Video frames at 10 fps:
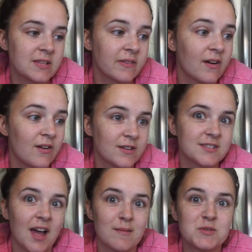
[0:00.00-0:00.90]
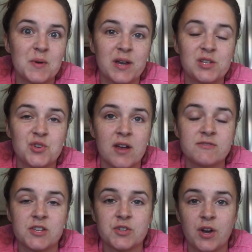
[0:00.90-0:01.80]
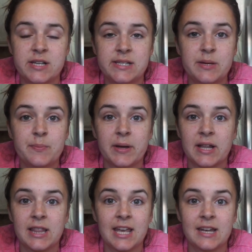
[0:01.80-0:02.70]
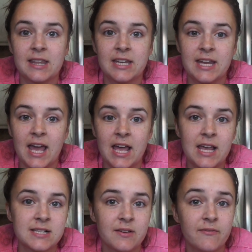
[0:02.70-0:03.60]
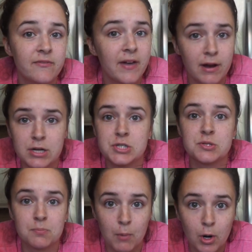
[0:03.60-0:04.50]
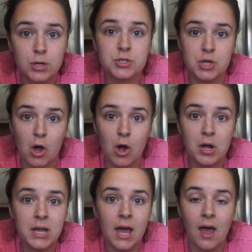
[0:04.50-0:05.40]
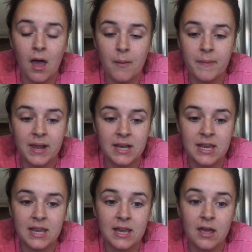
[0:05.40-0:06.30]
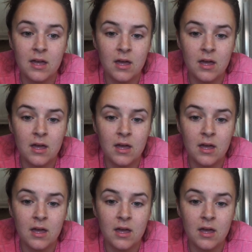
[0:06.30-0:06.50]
and there are times where he drives us crazy, but at the end of the day, he's a very smart dog, and he